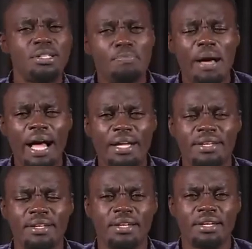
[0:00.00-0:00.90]
is
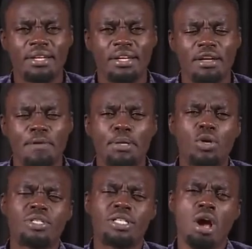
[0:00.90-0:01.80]
bad
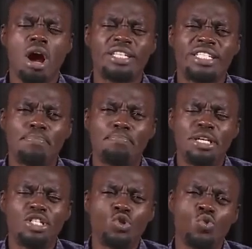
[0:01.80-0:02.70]
because they are
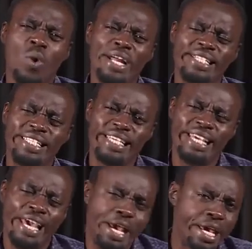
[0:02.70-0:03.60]
submitting to what is
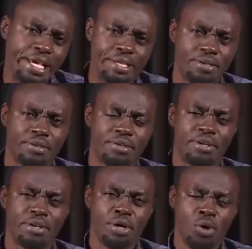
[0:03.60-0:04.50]
decayed,
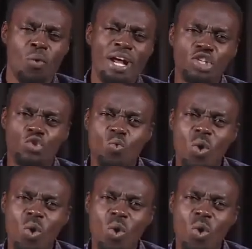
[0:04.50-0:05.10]
what is